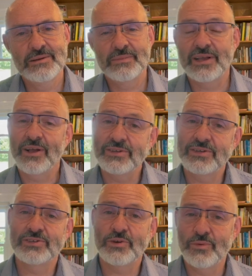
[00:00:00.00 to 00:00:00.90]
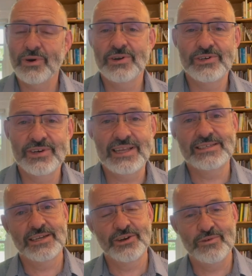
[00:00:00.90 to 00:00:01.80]
because there's a world who
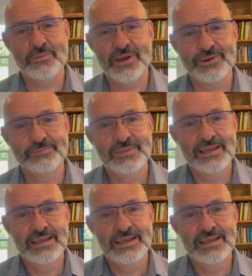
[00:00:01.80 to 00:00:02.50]
needs to know about him.